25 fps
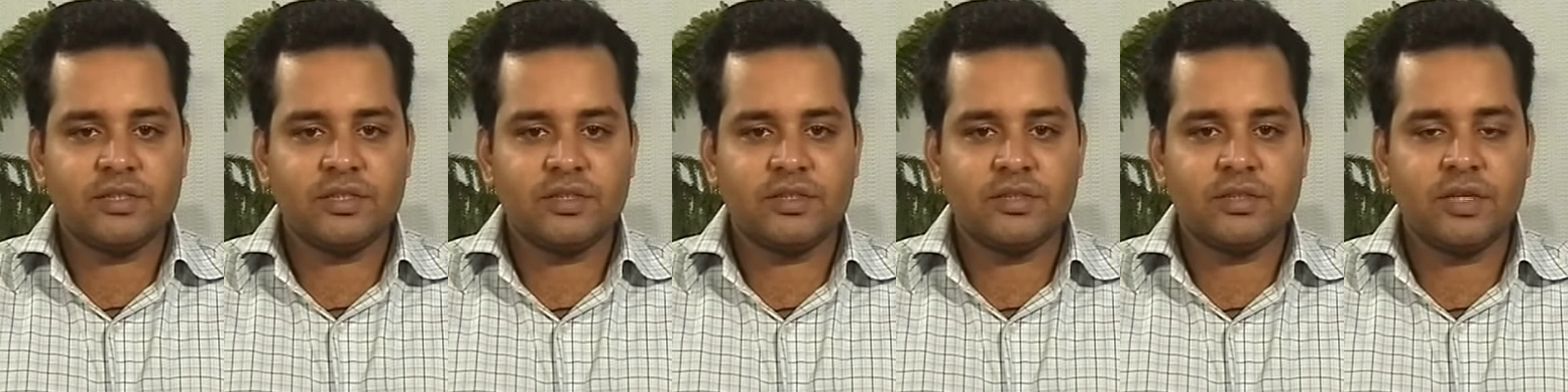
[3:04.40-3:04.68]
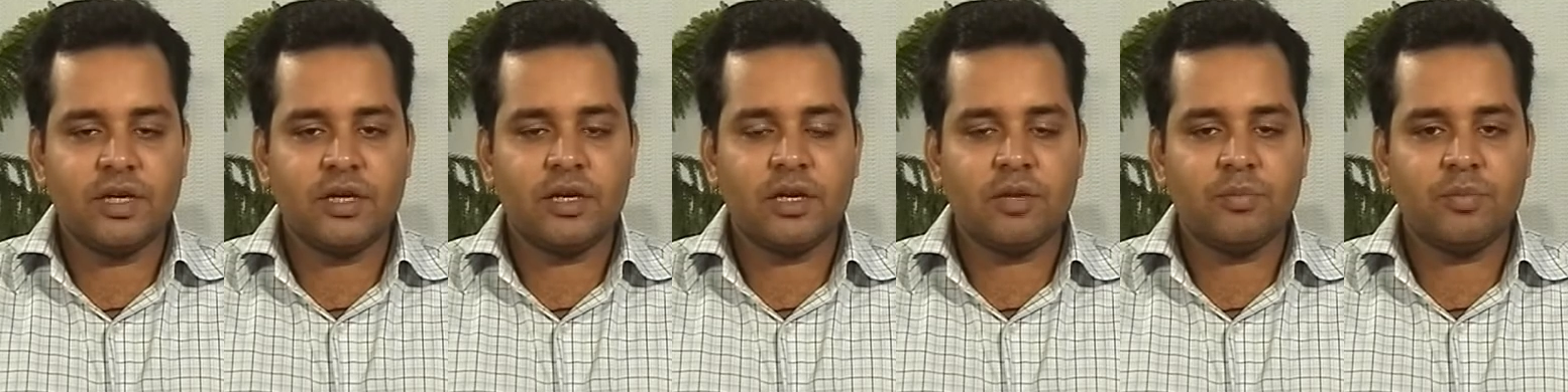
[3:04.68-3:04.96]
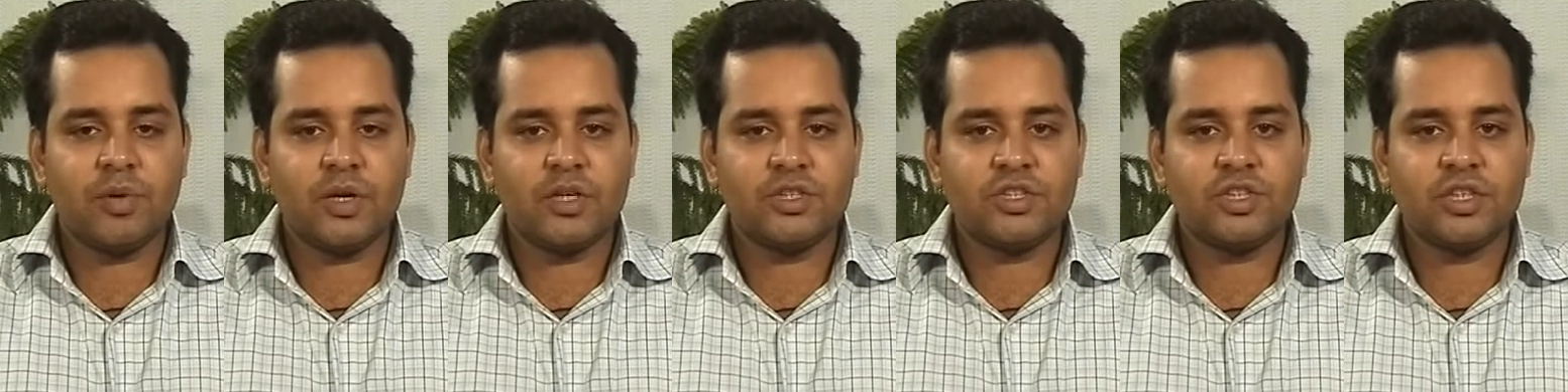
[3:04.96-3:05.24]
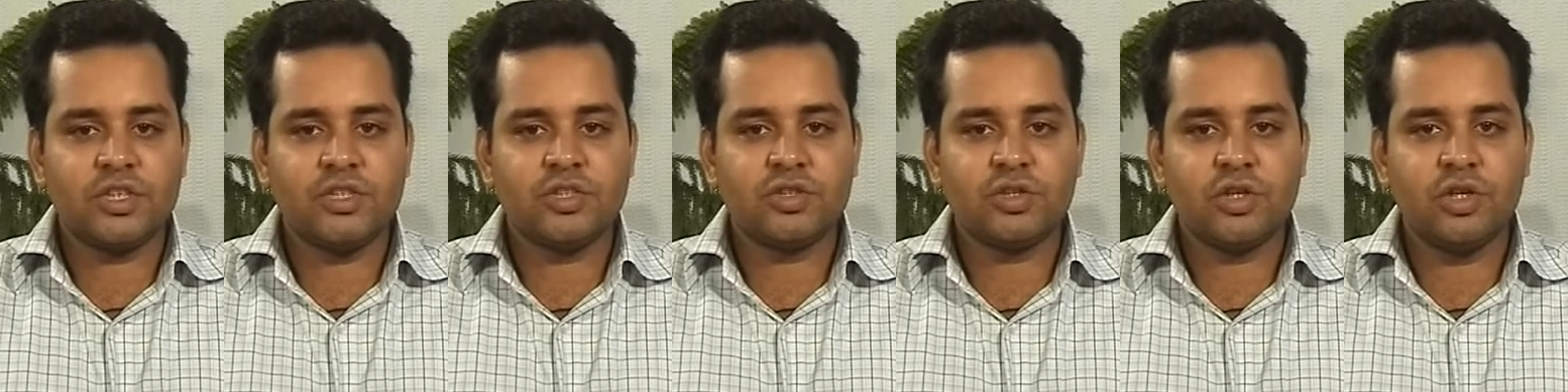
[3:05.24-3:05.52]
that are
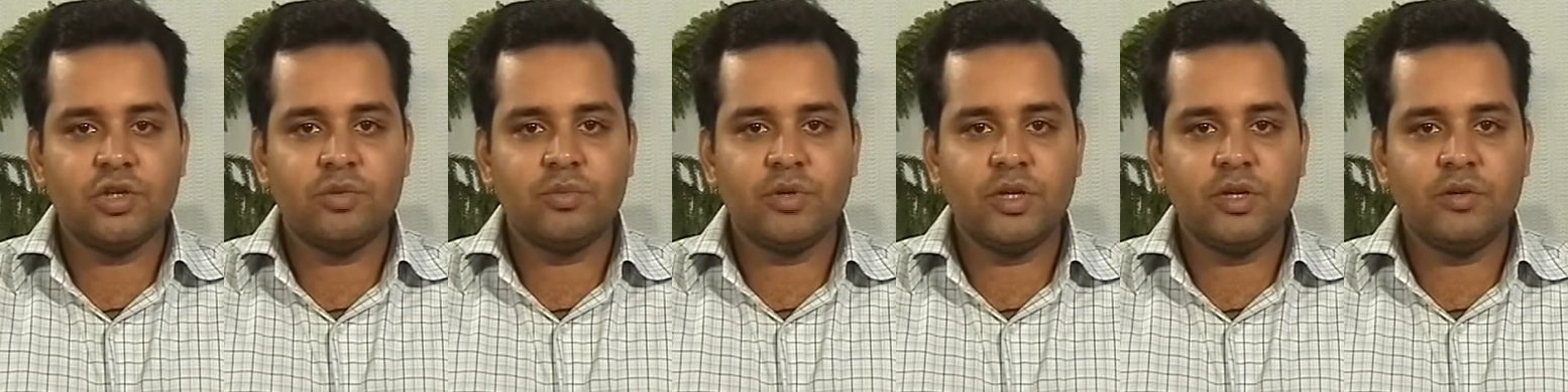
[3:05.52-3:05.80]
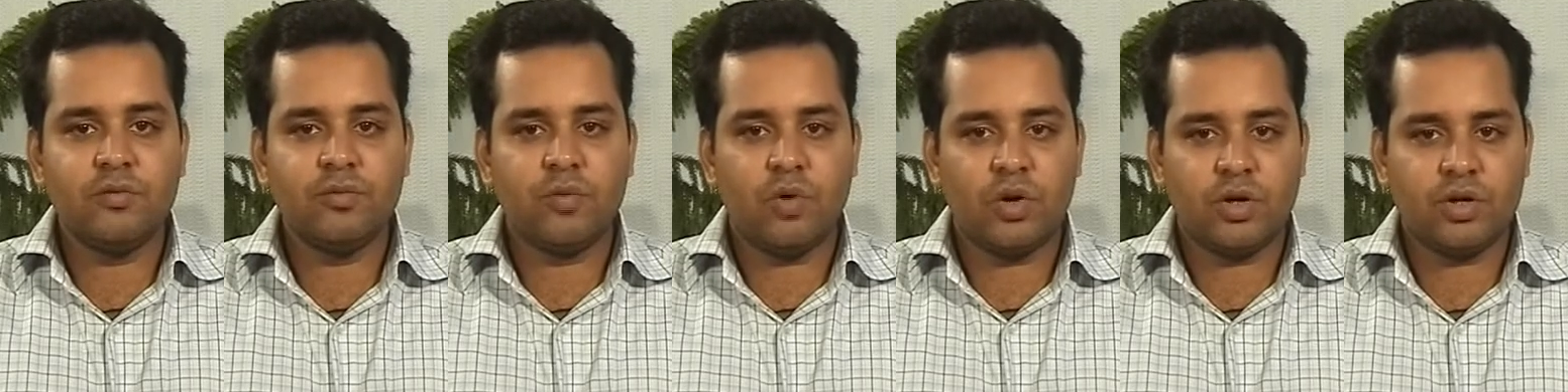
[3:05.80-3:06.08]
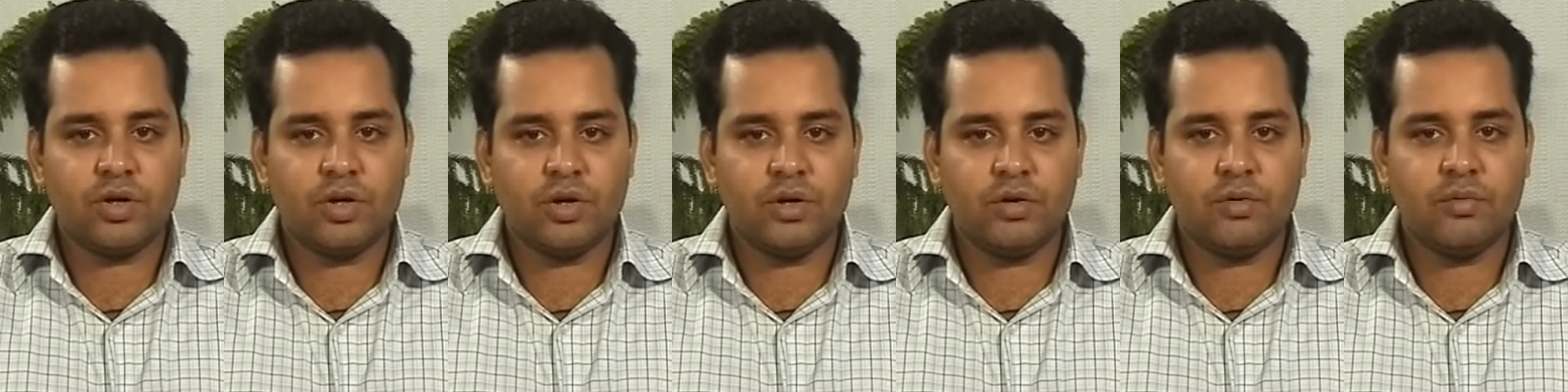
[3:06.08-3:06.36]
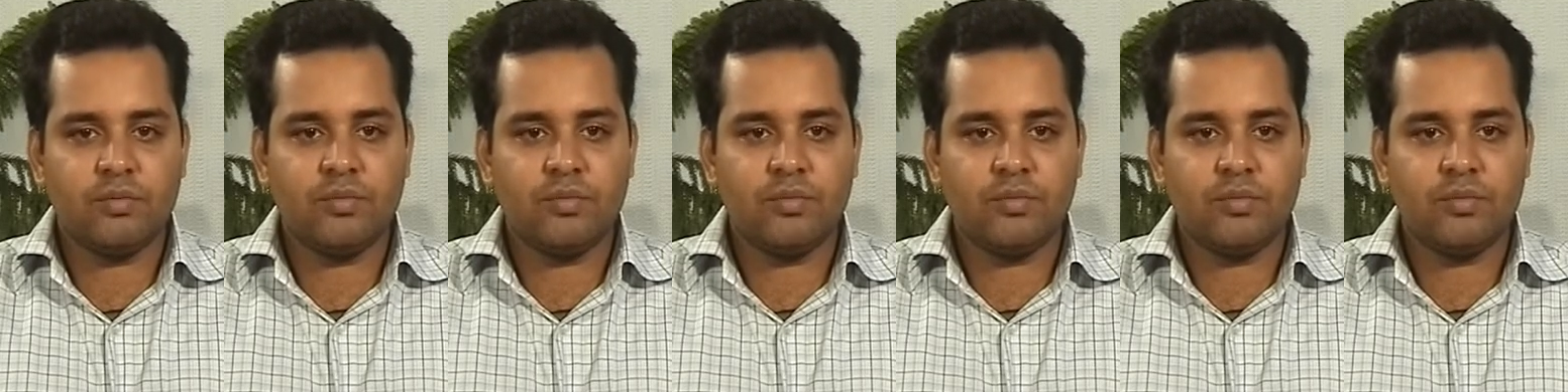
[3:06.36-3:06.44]
partially soluble in water.